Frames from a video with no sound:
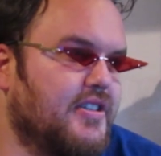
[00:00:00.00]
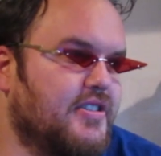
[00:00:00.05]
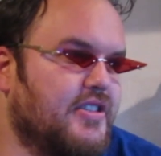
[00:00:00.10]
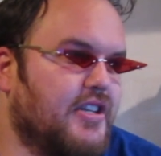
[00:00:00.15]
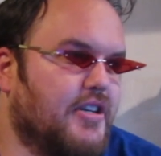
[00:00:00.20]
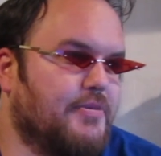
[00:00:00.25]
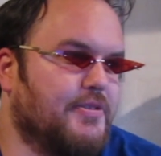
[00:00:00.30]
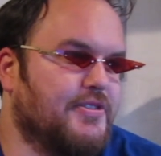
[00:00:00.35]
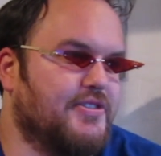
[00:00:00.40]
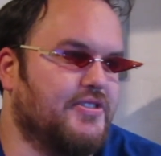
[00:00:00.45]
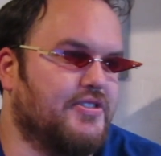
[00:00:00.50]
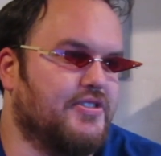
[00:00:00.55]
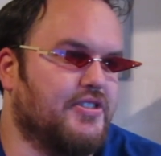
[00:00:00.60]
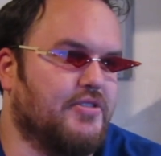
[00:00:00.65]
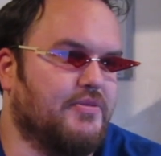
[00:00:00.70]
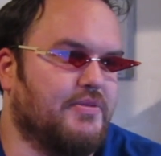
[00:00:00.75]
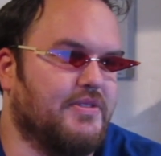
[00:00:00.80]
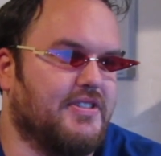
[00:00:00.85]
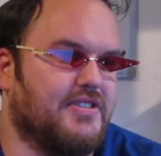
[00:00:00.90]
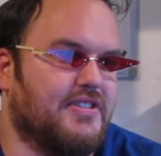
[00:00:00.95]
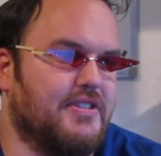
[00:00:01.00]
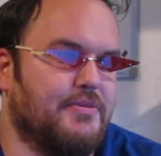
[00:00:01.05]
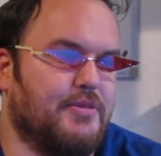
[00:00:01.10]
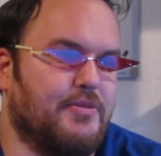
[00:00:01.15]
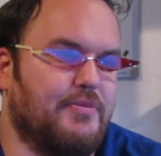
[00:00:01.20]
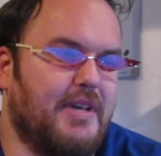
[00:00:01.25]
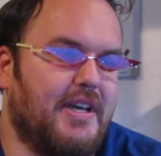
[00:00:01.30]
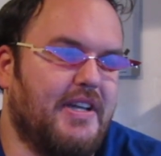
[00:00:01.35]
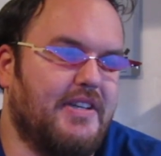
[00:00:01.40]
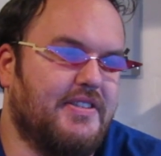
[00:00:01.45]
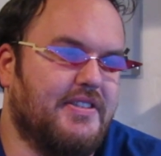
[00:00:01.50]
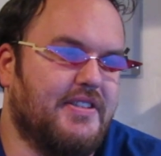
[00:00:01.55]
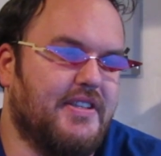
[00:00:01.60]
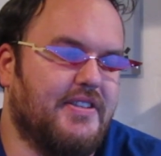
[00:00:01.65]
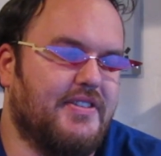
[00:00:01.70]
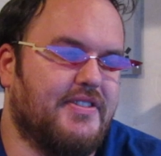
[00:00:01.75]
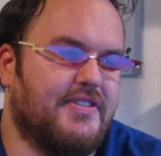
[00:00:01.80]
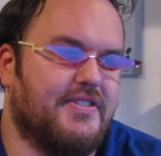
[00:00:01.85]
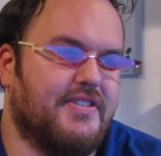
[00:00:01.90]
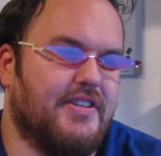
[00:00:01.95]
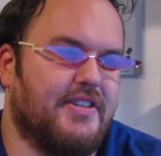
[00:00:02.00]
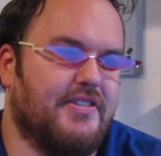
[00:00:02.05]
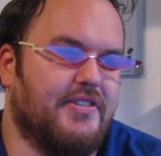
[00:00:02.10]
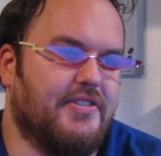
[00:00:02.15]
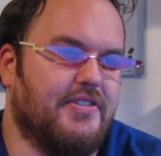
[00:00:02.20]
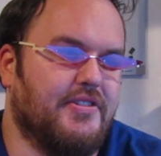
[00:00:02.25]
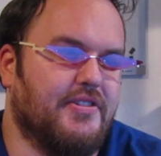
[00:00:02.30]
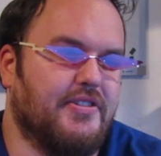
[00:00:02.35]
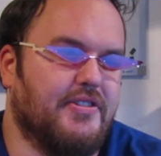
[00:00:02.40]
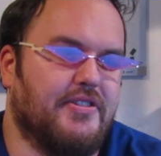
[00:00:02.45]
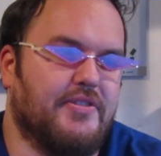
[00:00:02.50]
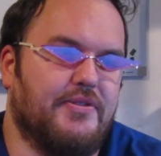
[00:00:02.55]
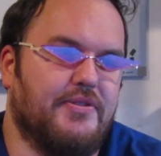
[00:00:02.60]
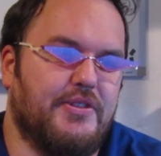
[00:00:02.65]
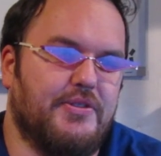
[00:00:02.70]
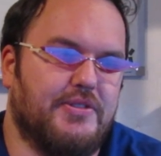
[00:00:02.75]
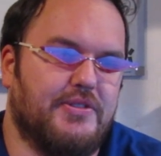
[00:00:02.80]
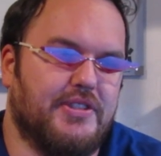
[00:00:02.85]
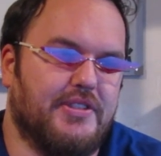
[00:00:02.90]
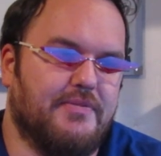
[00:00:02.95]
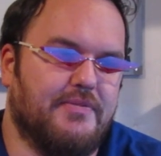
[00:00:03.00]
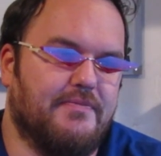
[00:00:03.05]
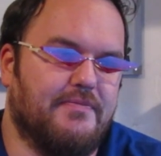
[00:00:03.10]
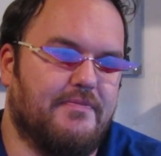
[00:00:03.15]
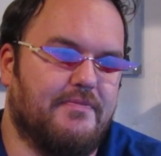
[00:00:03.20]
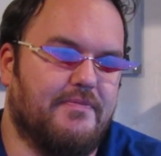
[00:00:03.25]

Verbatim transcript: Dar wasn't sure what the symbol meant and stared at her in confusion.